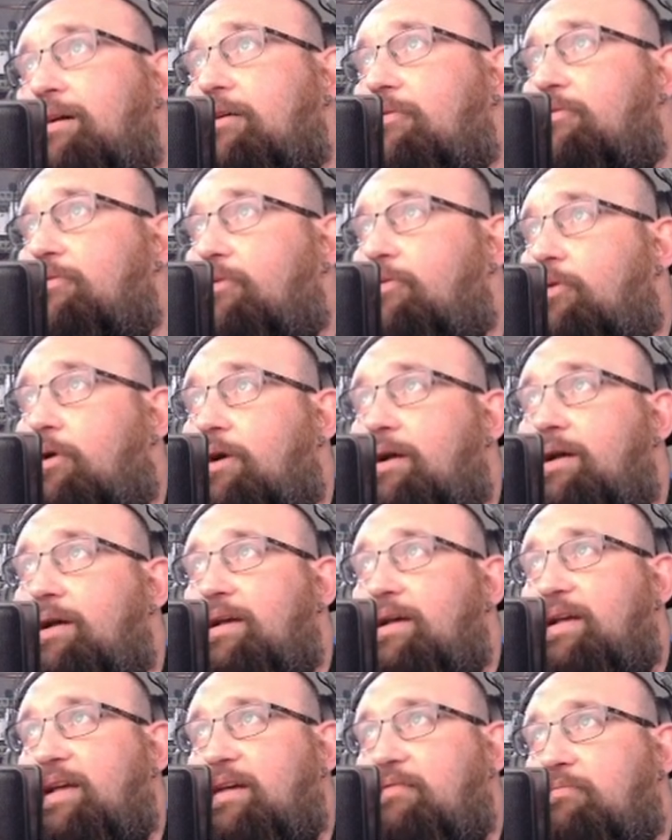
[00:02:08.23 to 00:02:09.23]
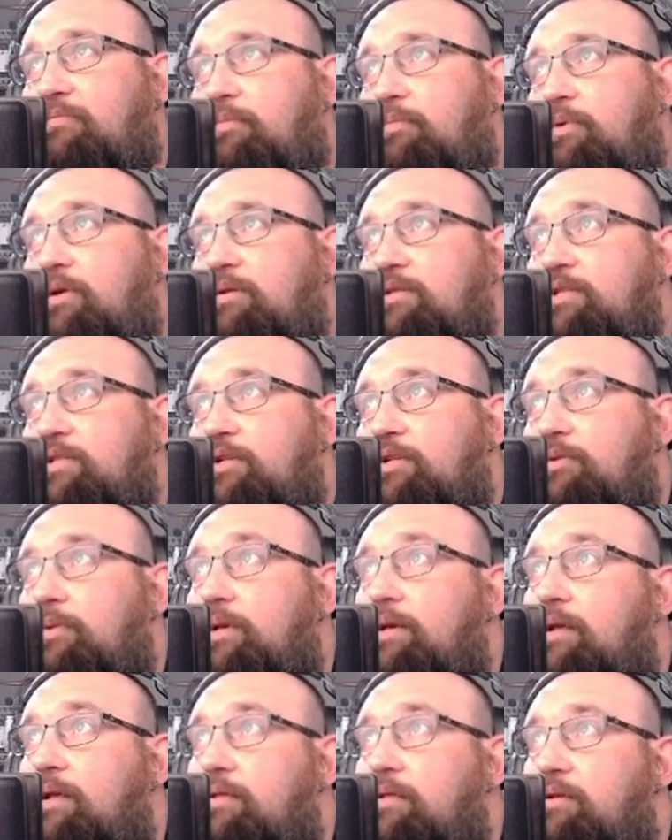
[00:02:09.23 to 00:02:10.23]
for I have brought you
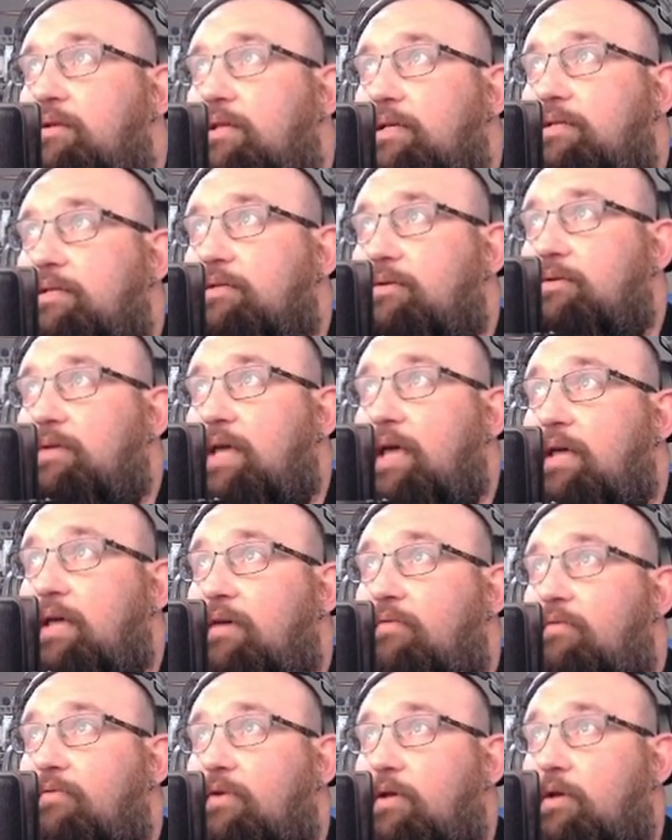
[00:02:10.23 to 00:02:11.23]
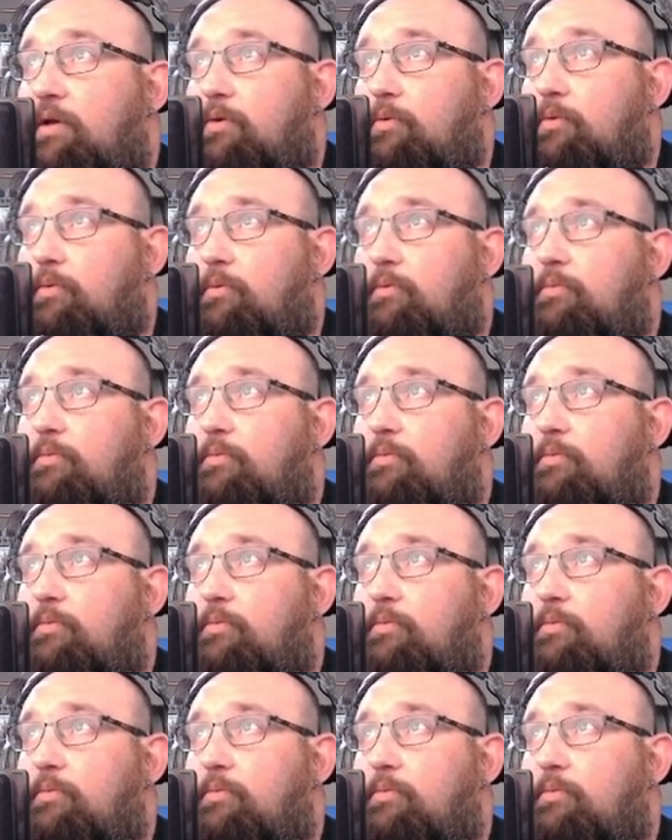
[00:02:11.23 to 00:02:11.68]
another little cake for you.